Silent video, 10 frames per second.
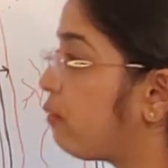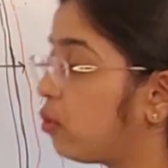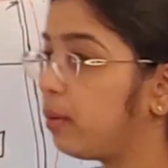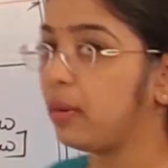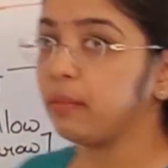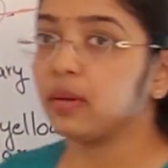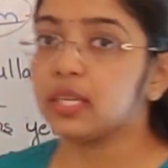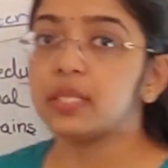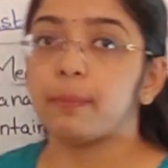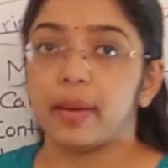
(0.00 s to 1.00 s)
have to remember
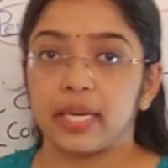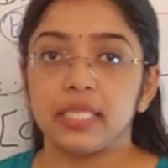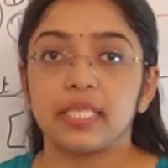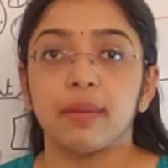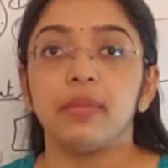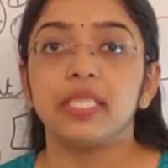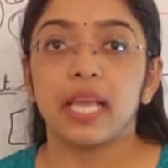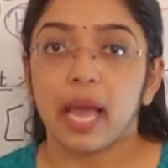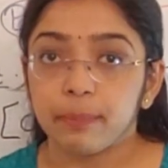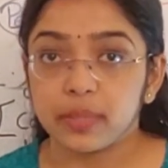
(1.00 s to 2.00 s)
is peristem is
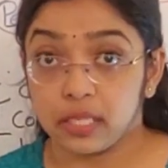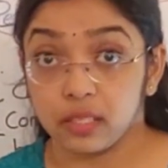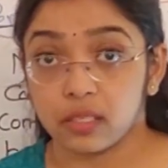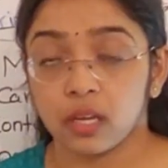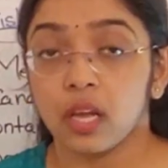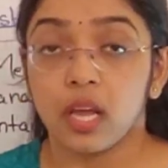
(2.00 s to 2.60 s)
absent